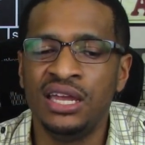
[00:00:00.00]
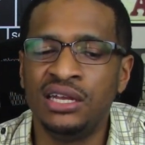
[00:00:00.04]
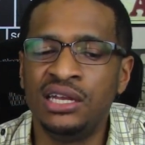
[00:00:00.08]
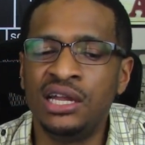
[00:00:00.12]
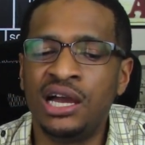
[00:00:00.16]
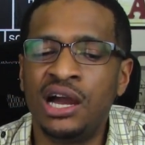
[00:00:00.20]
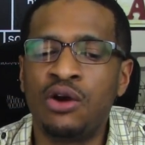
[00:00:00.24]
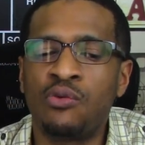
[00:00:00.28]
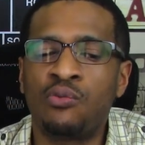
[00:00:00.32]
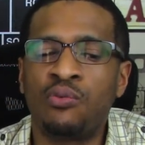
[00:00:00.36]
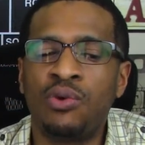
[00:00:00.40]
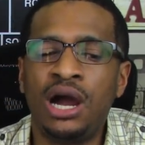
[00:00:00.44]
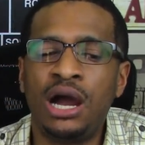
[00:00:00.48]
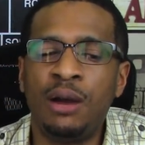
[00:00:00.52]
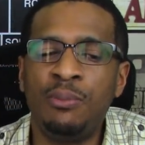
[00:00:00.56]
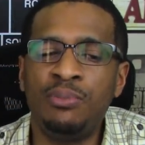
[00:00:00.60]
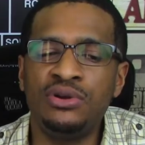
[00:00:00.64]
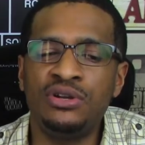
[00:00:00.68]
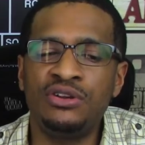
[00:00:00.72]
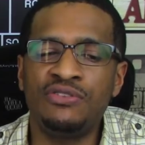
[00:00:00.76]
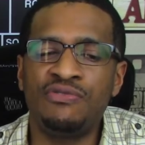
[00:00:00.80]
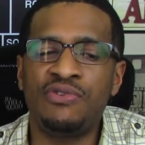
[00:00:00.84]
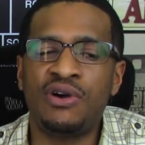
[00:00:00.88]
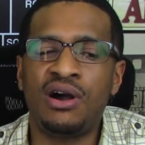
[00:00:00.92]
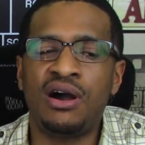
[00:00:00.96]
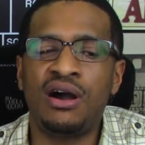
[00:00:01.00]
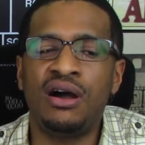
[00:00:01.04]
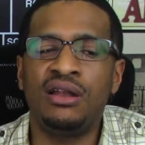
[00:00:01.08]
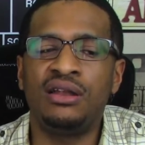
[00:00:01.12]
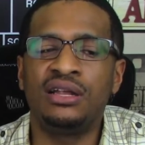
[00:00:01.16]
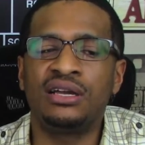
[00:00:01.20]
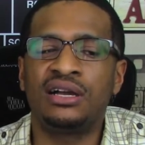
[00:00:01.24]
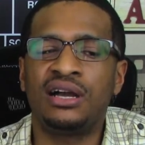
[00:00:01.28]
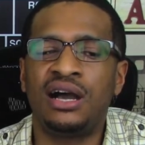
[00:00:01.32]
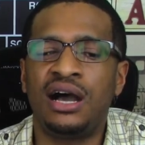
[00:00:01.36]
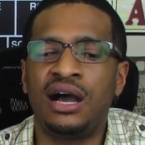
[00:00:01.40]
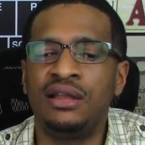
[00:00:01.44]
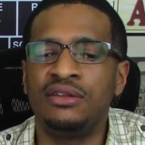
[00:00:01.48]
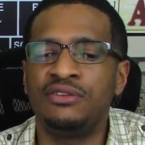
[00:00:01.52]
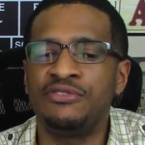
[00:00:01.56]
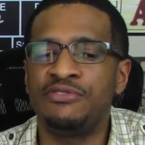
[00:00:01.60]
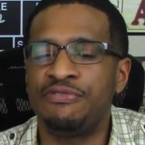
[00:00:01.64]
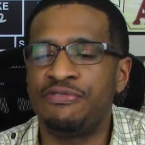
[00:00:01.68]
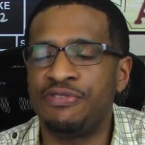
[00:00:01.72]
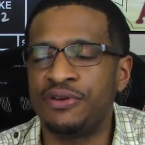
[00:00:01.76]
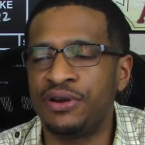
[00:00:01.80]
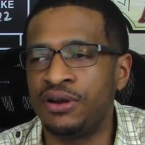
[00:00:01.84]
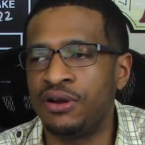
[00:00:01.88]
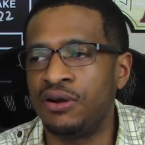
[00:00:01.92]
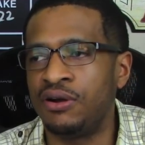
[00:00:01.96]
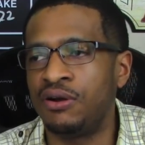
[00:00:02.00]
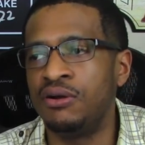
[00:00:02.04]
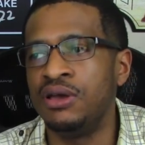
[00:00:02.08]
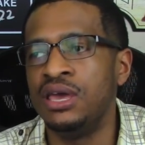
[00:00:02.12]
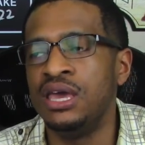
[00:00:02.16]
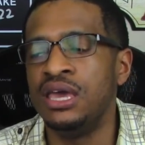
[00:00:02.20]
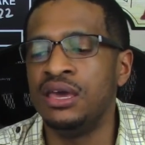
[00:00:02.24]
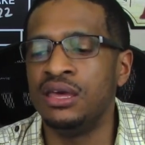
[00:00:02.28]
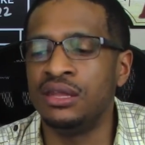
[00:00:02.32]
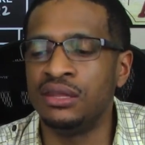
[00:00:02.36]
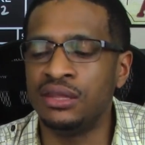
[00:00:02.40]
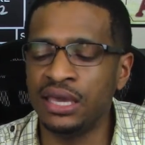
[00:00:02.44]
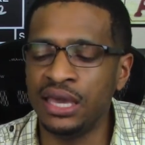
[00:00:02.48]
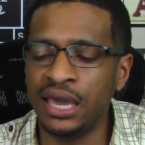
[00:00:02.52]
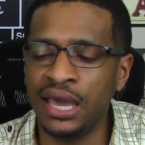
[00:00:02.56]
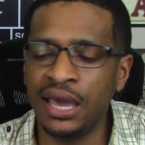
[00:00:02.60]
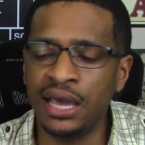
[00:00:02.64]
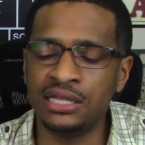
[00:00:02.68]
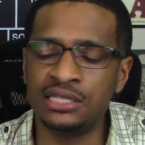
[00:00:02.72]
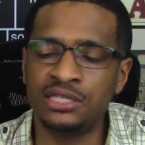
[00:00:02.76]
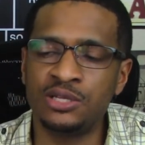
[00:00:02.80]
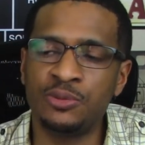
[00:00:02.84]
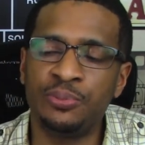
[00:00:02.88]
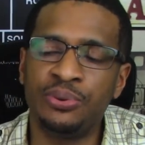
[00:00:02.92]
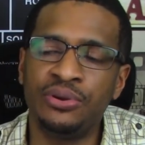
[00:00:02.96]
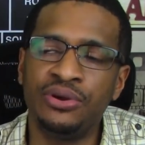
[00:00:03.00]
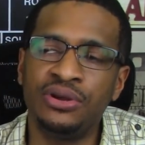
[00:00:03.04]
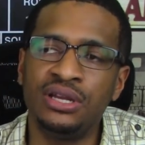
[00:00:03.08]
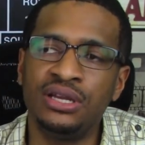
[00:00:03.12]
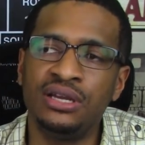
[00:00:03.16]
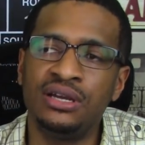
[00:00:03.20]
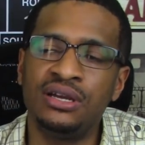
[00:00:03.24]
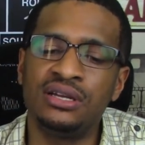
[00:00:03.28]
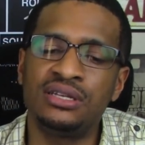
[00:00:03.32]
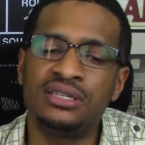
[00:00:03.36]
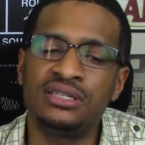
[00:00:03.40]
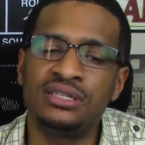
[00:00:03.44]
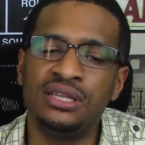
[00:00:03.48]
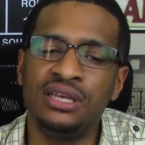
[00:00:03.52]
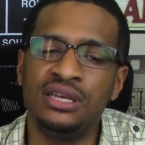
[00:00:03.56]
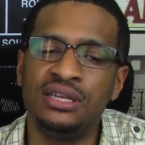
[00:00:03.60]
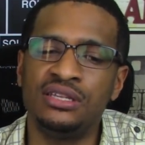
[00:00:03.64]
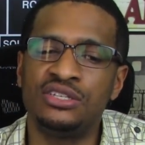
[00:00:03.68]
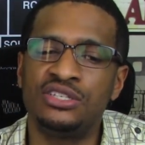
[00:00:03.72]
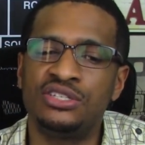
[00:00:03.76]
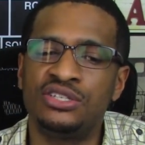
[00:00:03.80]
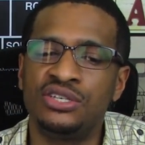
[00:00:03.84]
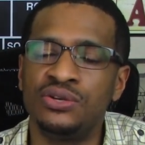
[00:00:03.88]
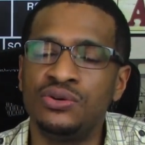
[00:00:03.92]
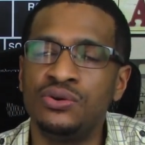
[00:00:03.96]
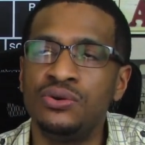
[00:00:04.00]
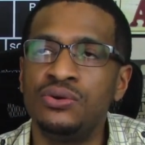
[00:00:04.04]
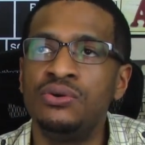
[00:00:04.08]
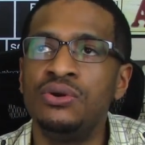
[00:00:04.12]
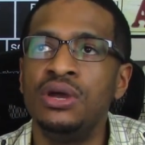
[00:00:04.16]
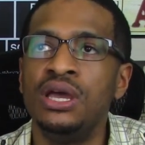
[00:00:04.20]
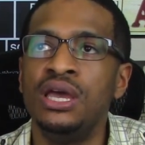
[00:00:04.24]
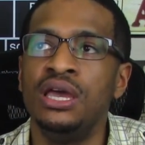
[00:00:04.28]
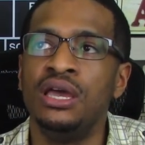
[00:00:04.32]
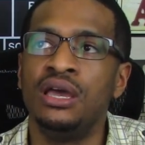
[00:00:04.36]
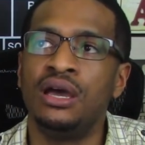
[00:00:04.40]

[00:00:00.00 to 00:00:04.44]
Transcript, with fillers: Now, Robert Duvall and Colin Farrell, they had some pretty good scenes too.